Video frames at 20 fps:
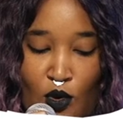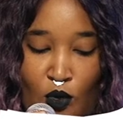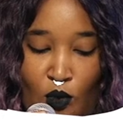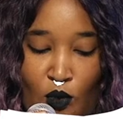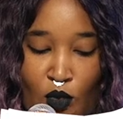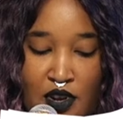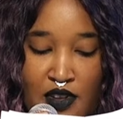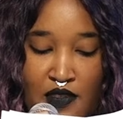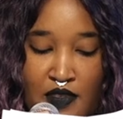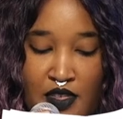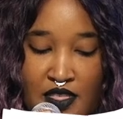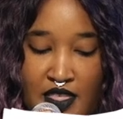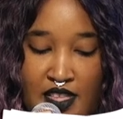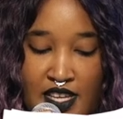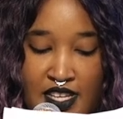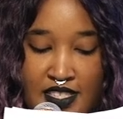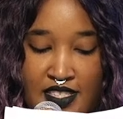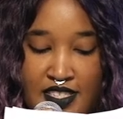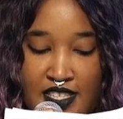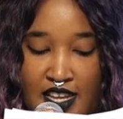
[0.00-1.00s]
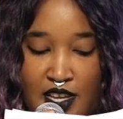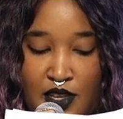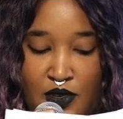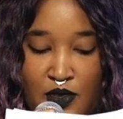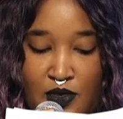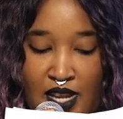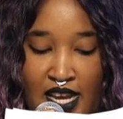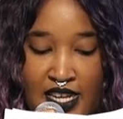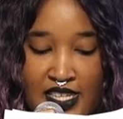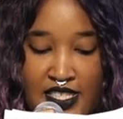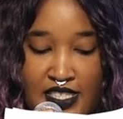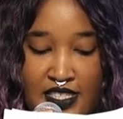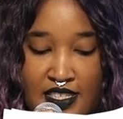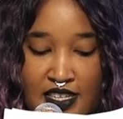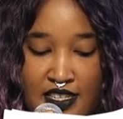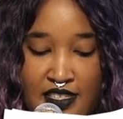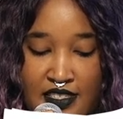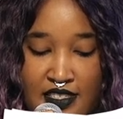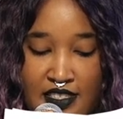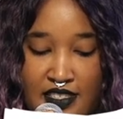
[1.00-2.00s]
one of the things that unites
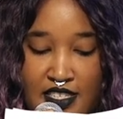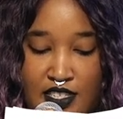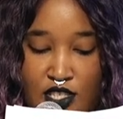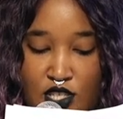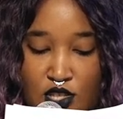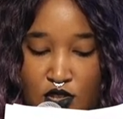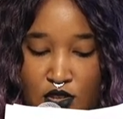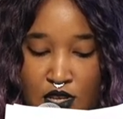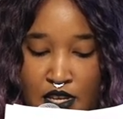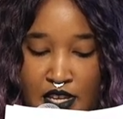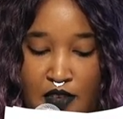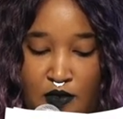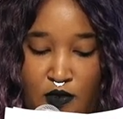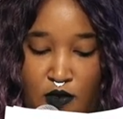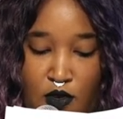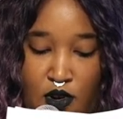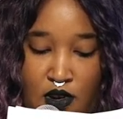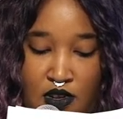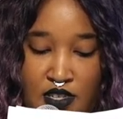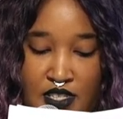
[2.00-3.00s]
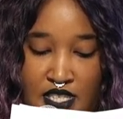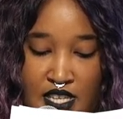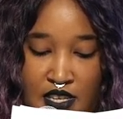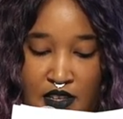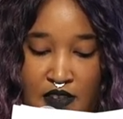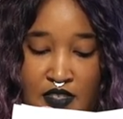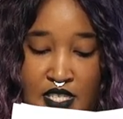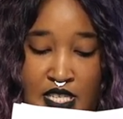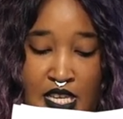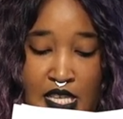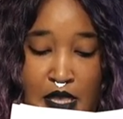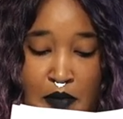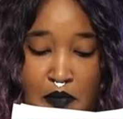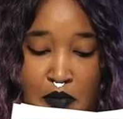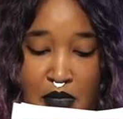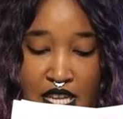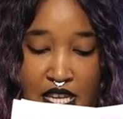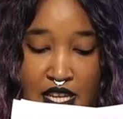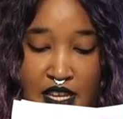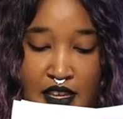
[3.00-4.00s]
us is looking for ourselves in the
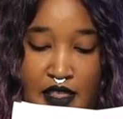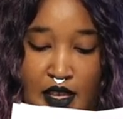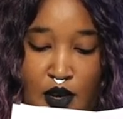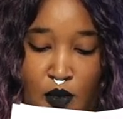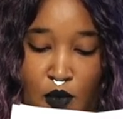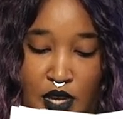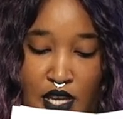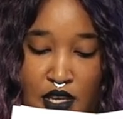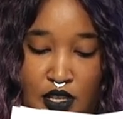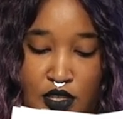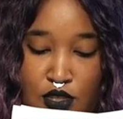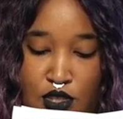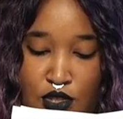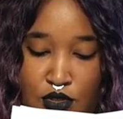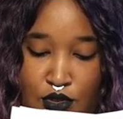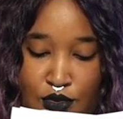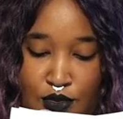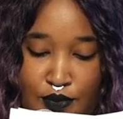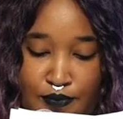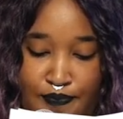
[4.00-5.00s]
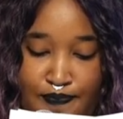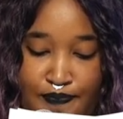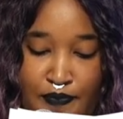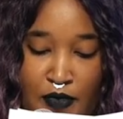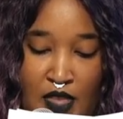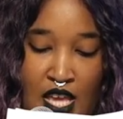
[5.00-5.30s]
media that we consume.